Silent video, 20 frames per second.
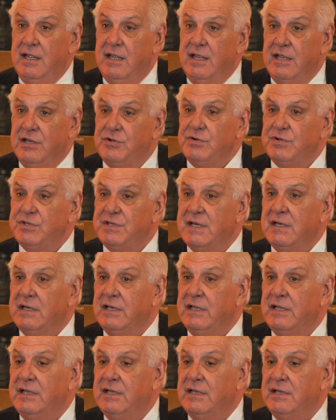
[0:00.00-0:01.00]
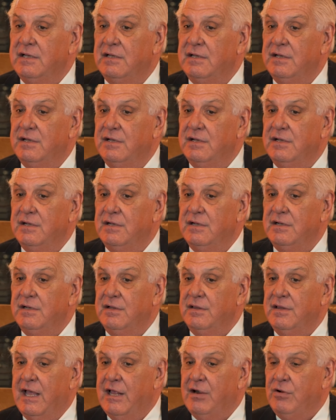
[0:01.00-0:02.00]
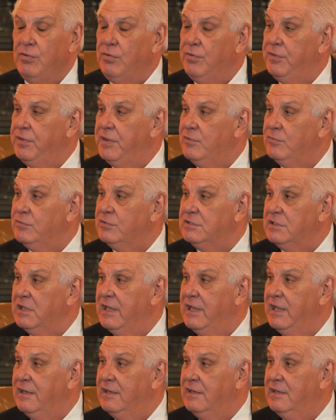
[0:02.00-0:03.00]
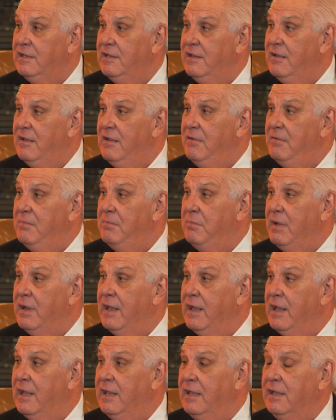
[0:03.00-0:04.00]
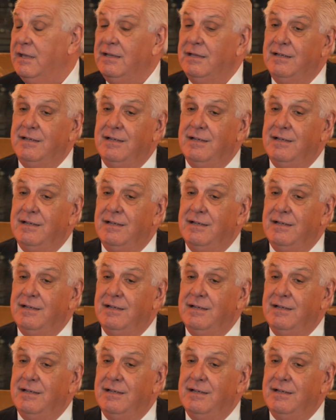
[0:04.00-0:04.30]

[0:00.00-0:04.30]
Interestingly, that whole thing was led by